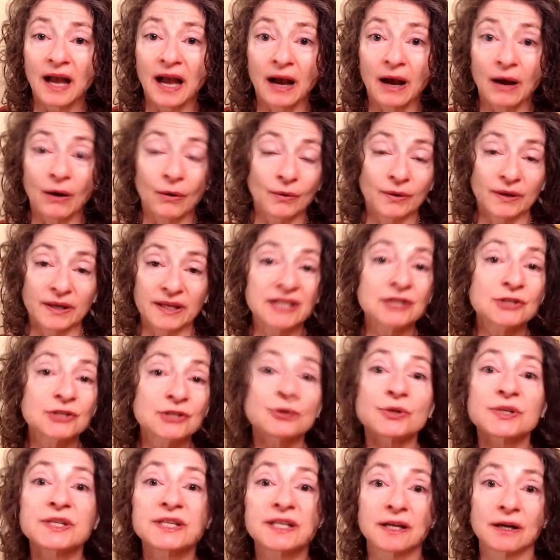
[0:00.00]
How
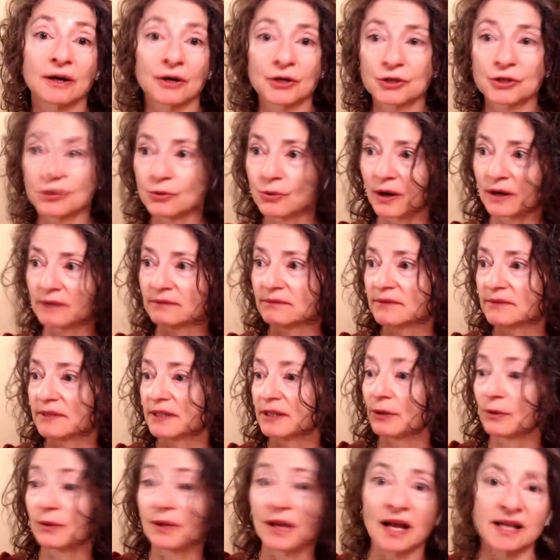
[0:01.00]
interested are you on,
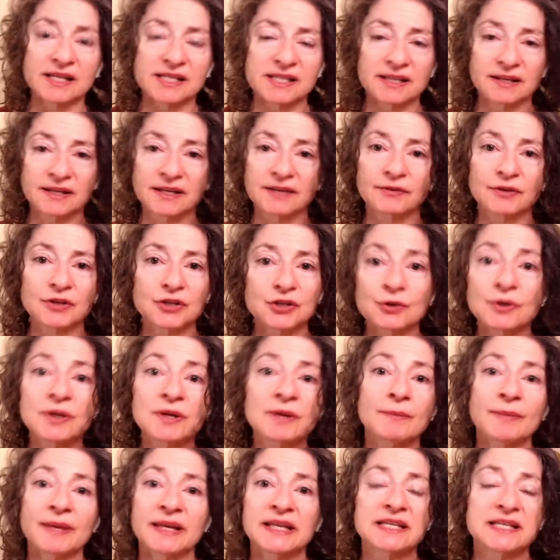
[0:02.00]
lots of different
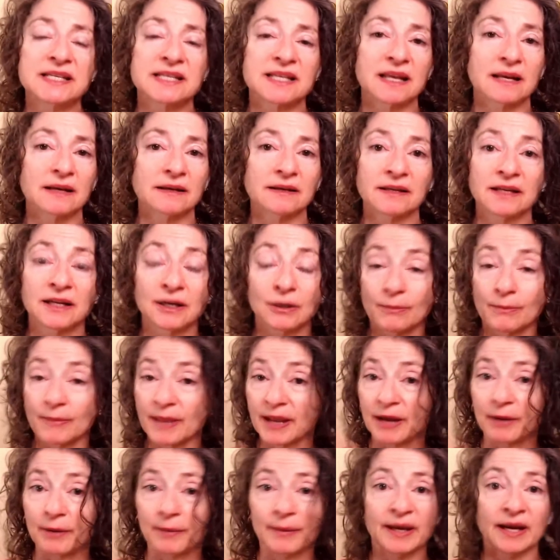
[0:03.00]
treatments that,
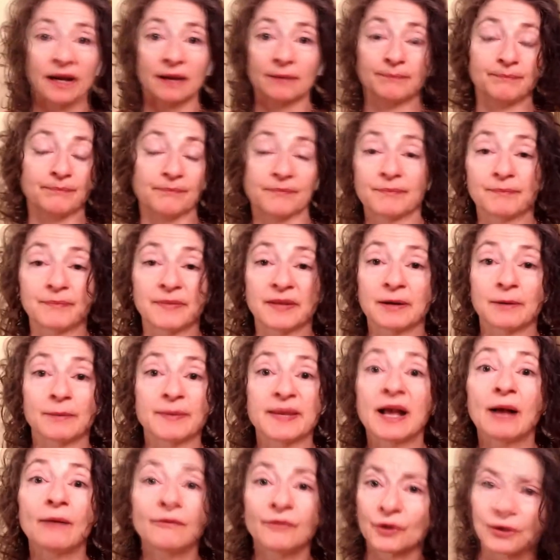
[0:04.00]
may or may not,
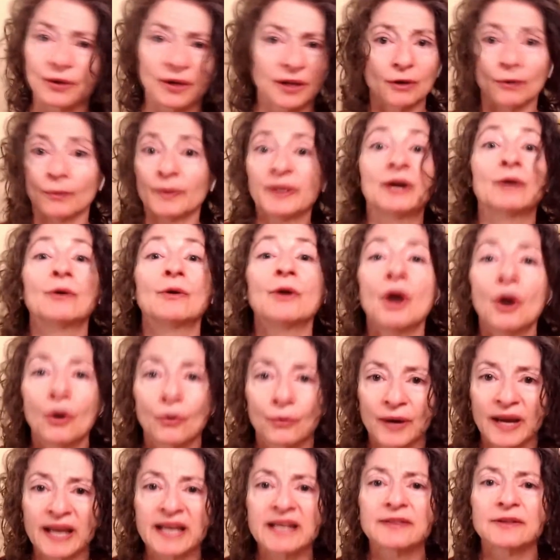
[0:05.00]
be helpful or, we don't
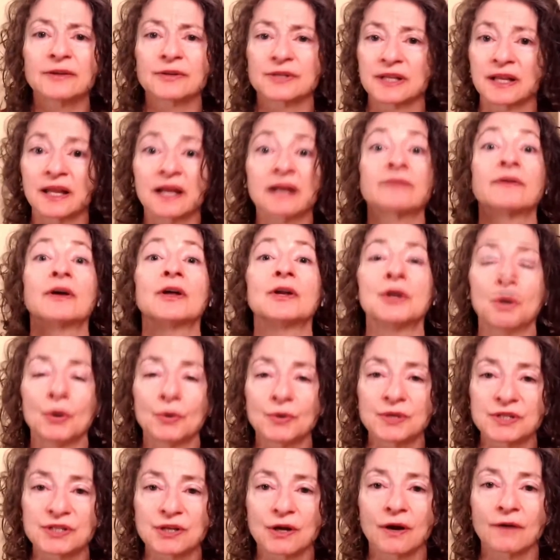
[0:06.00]
know, right? There's a lot of
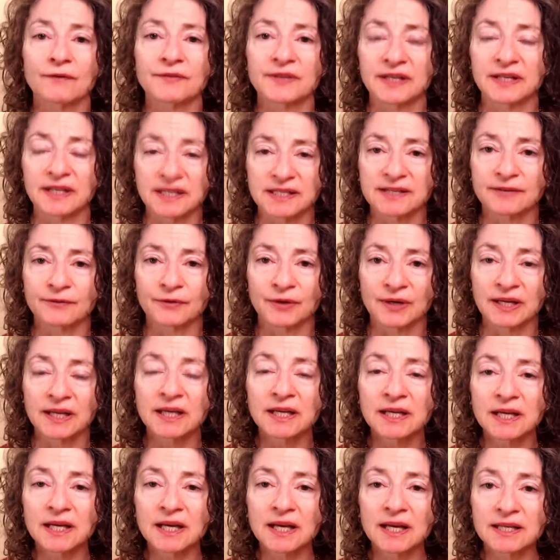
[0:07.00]
unknowns often in different
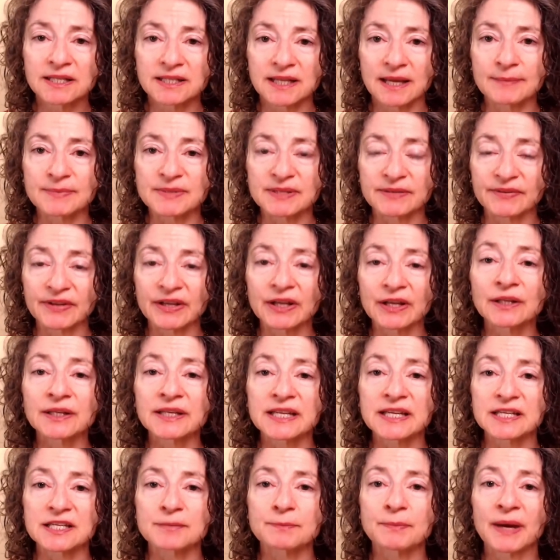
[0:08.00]
types of
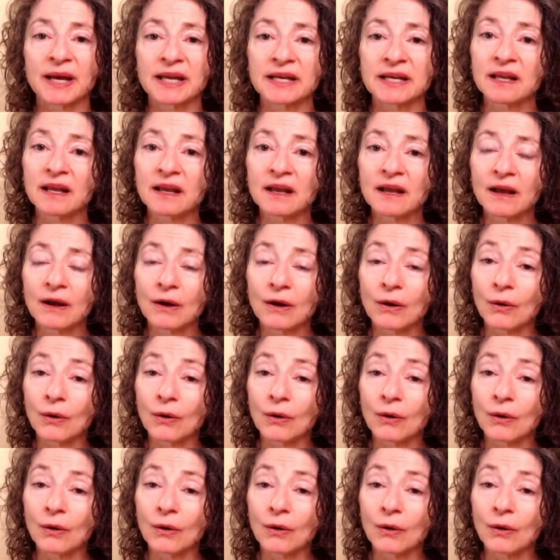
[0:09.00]
illness, but